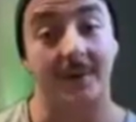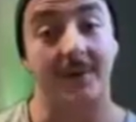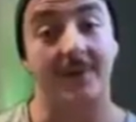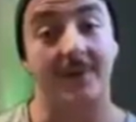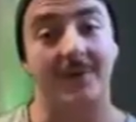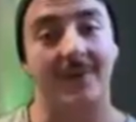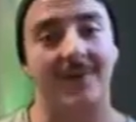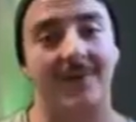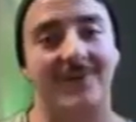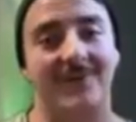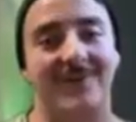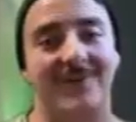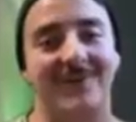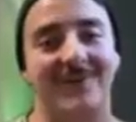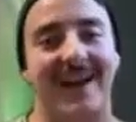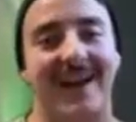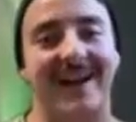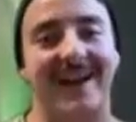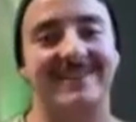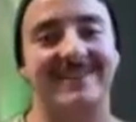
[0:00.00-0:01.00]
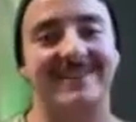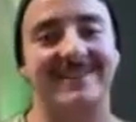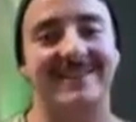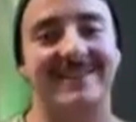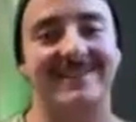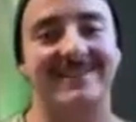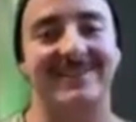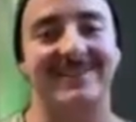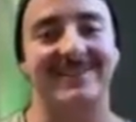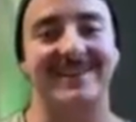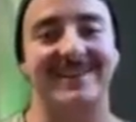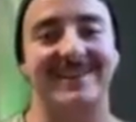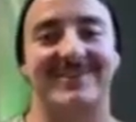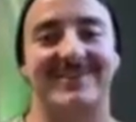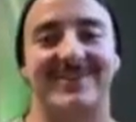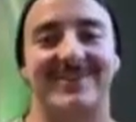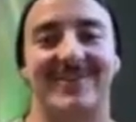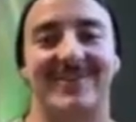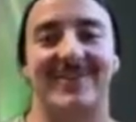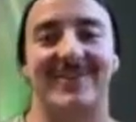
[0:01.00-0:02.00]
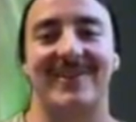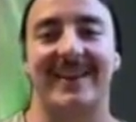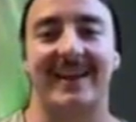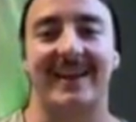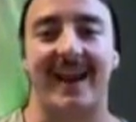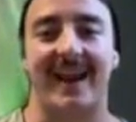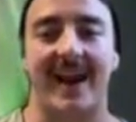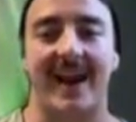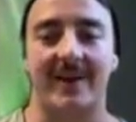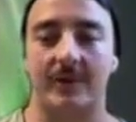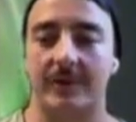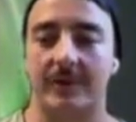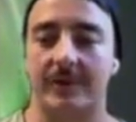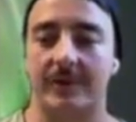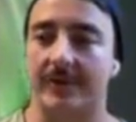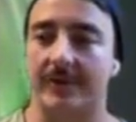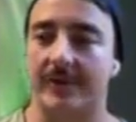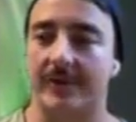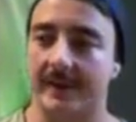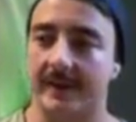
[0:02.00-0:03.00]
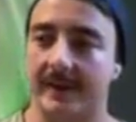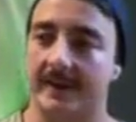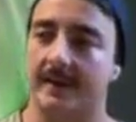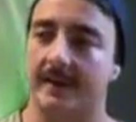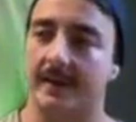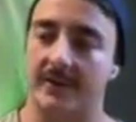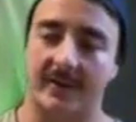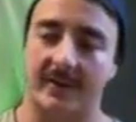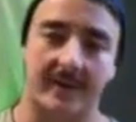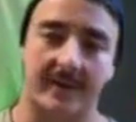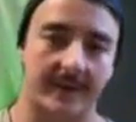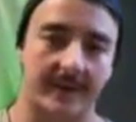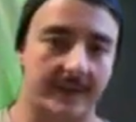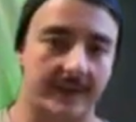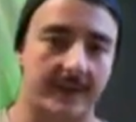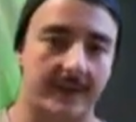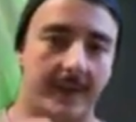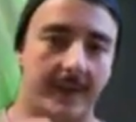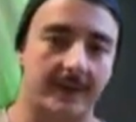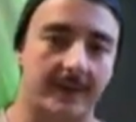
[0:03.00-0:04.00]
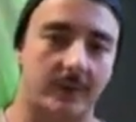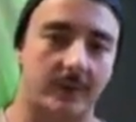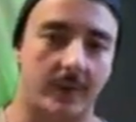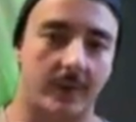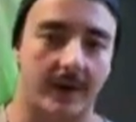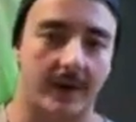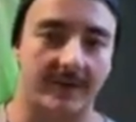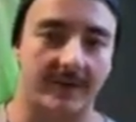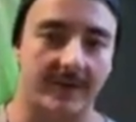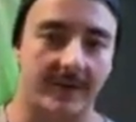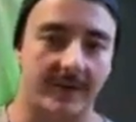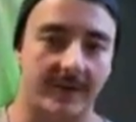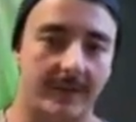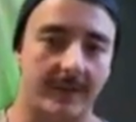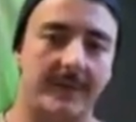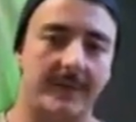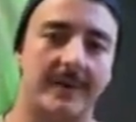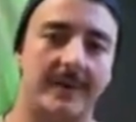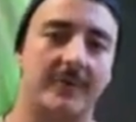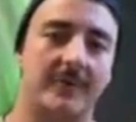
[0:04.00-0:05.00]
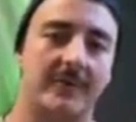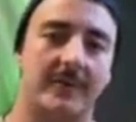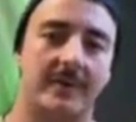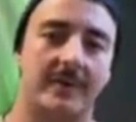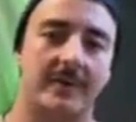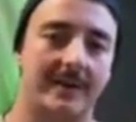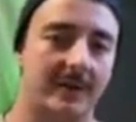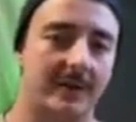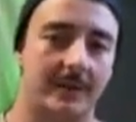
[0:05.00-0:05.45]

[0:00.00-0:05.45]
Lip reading: bro. So actually, funny story. Like I don't think because I think they did that twice, and maybe it was the